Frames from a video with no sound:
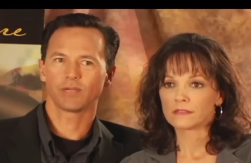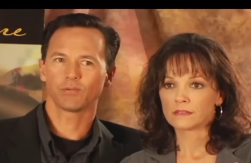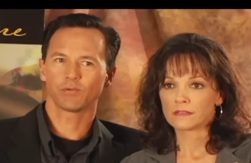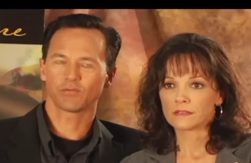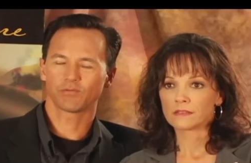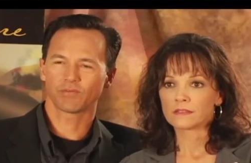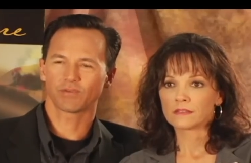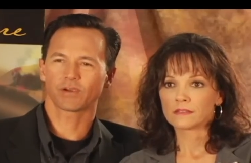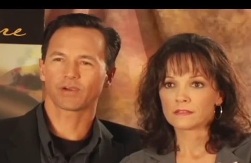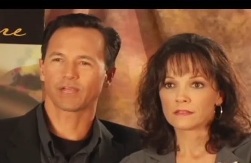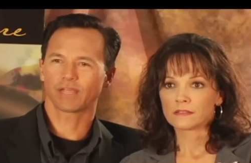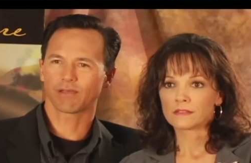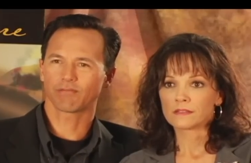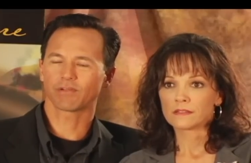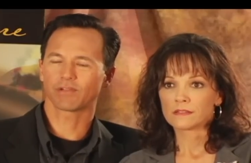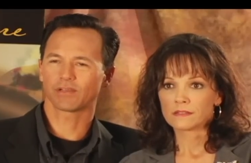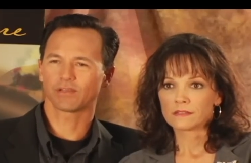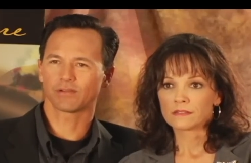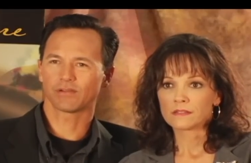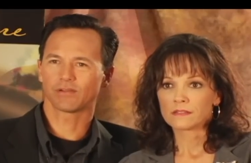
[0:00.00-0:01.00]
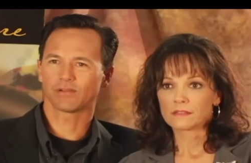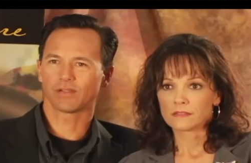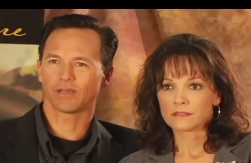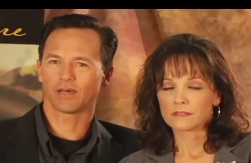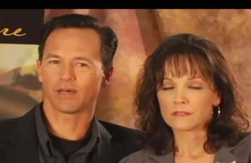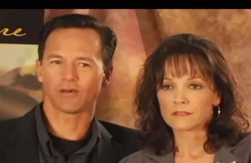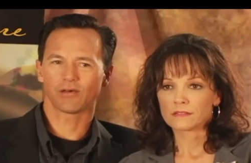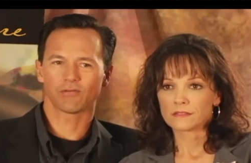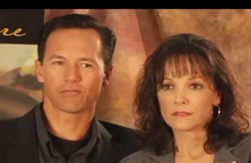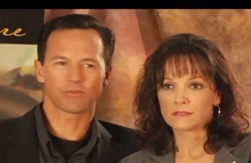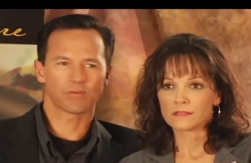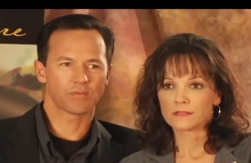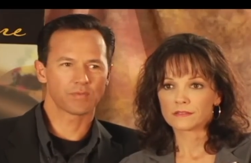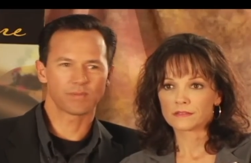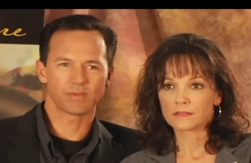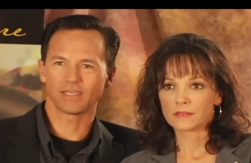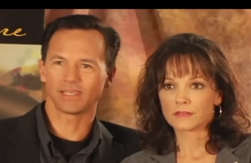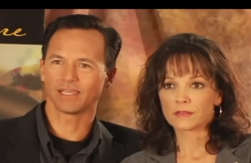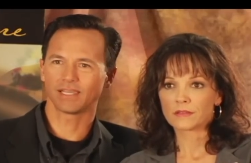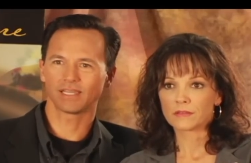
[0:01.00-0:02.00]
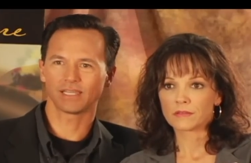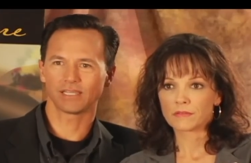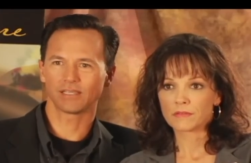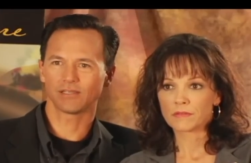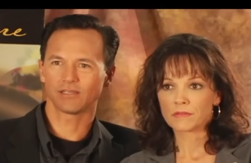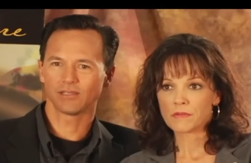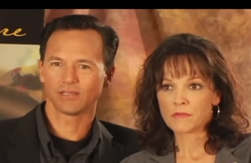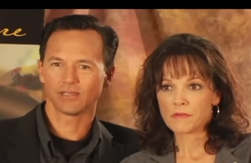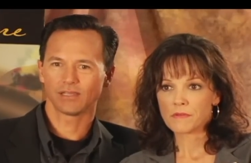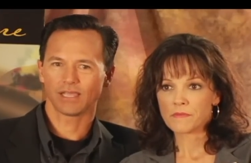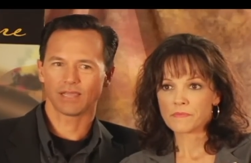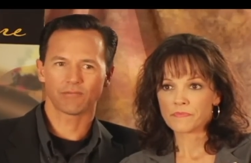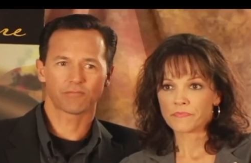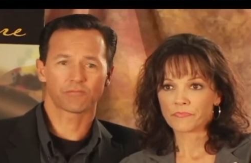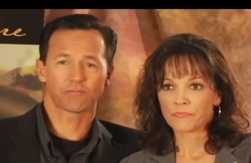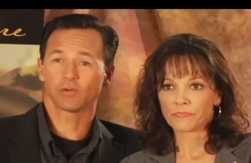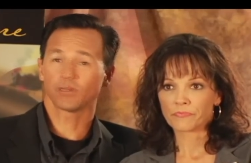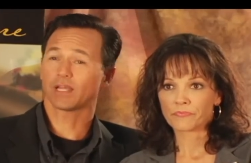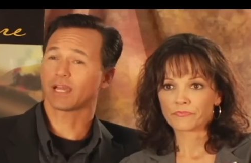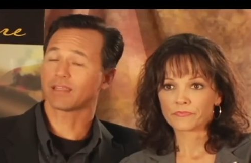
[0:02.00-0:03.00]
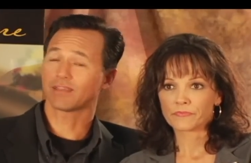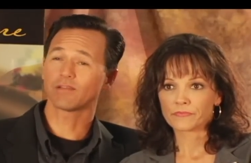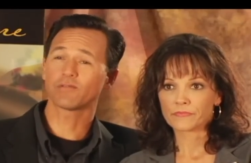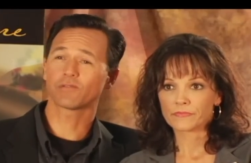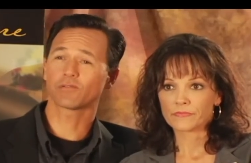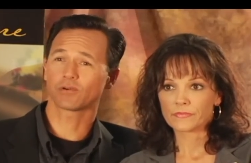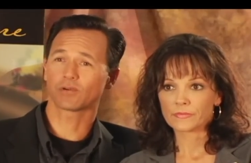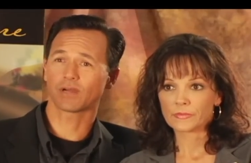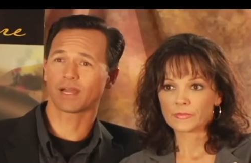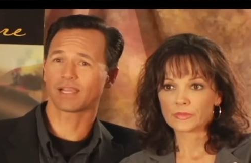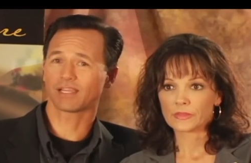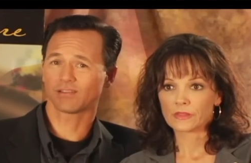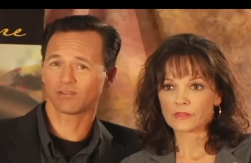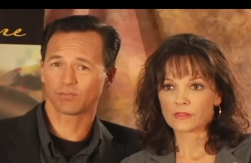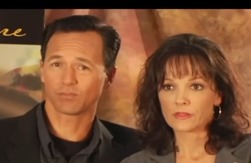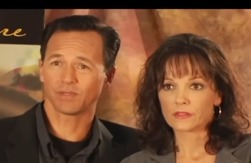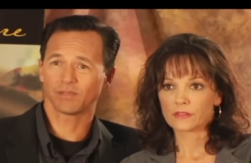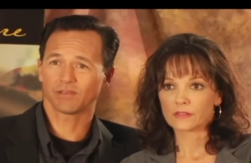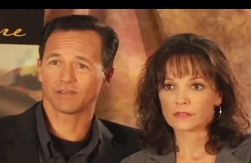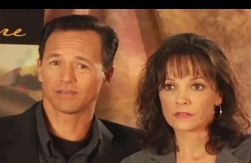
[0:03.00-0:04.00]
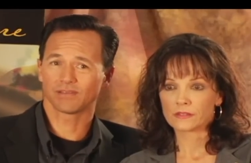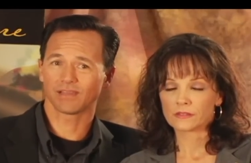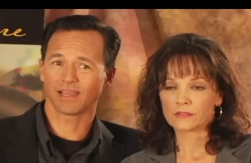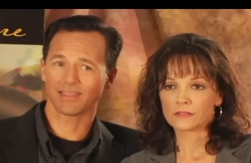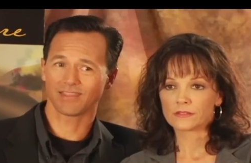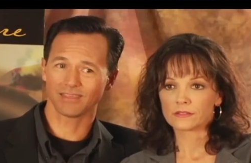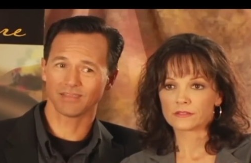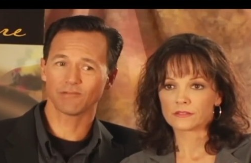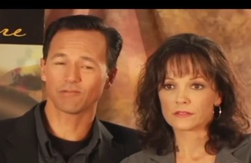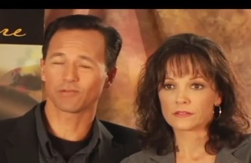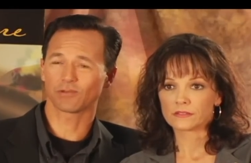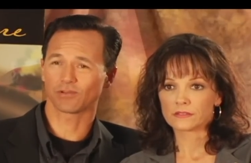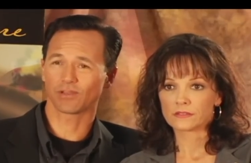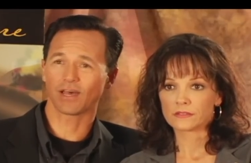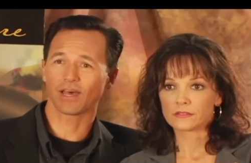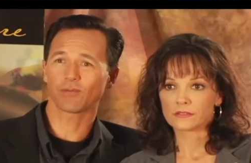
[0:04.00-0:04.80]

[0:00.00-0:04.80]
Speaker 1: But it was very evident uh, from the beginning. And really, I think for, I can speak, I think